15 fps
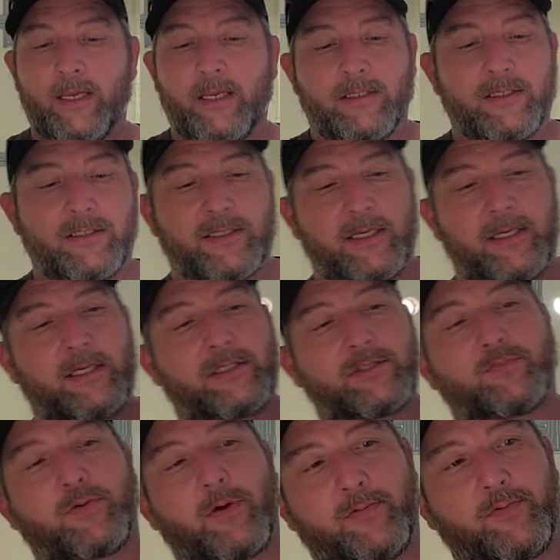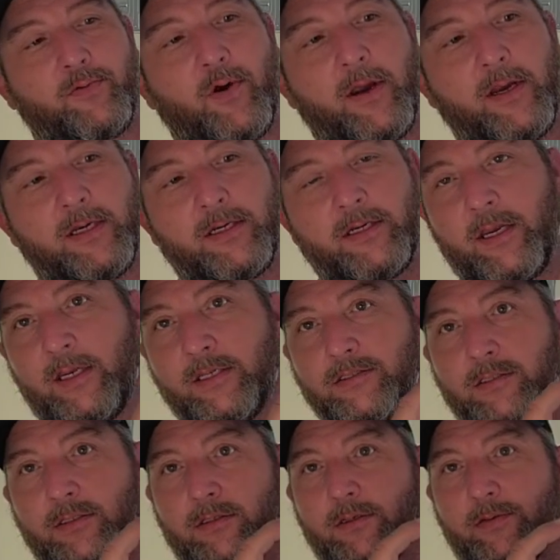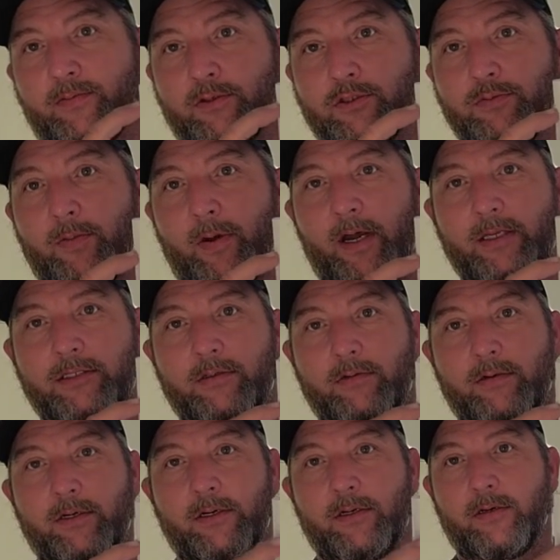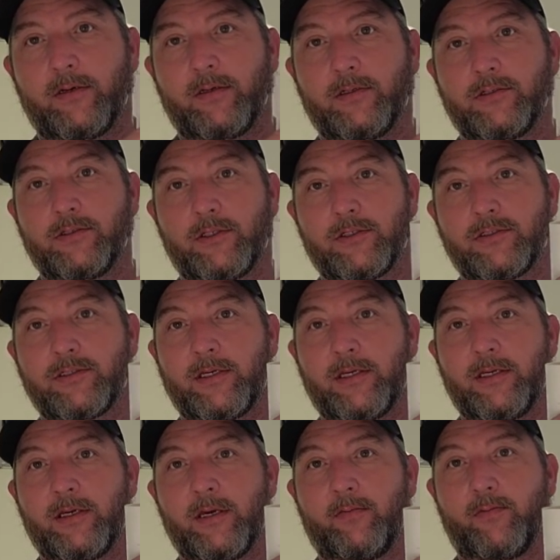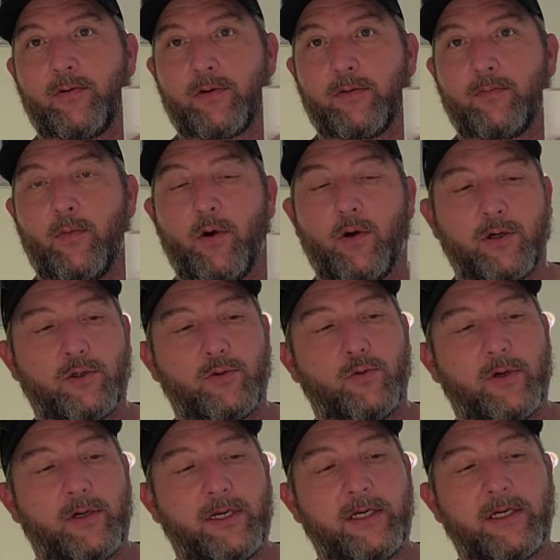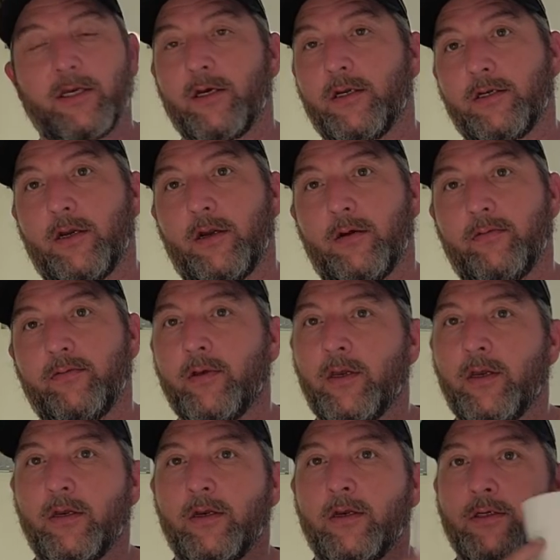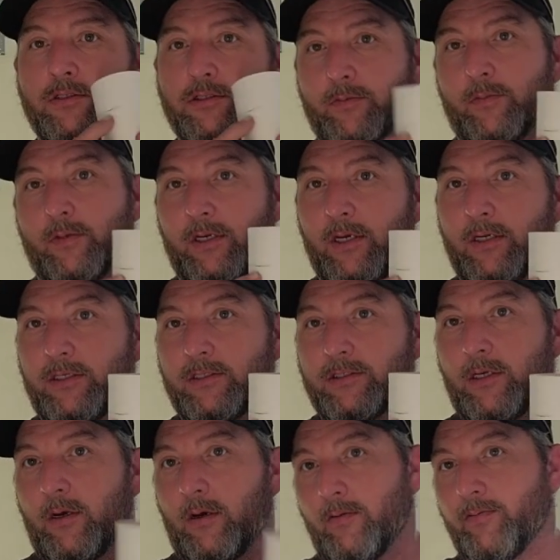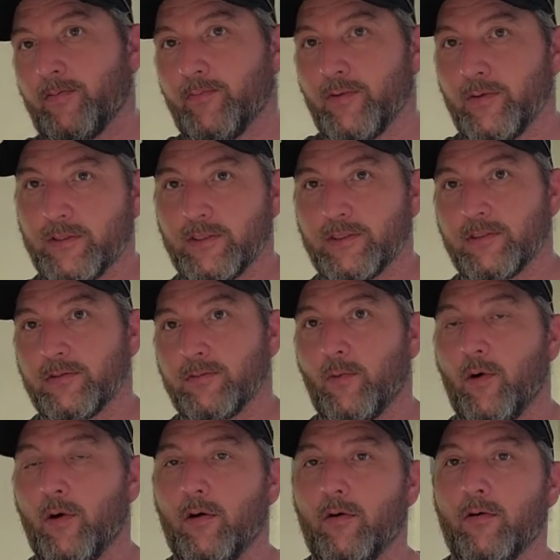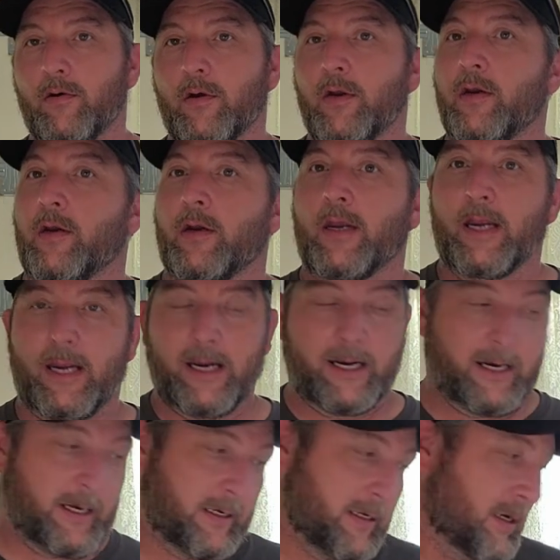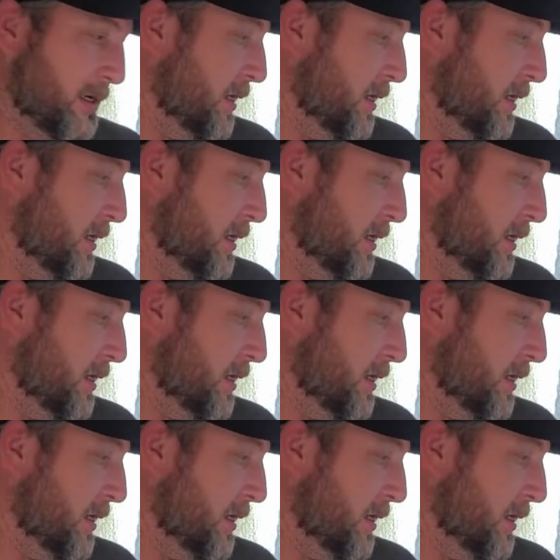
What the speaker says: This thing is perforated, has different spots on it here, and as you can see, I've already marked where I need to cut it off. So I'm going to cut this off and put this in the wall, and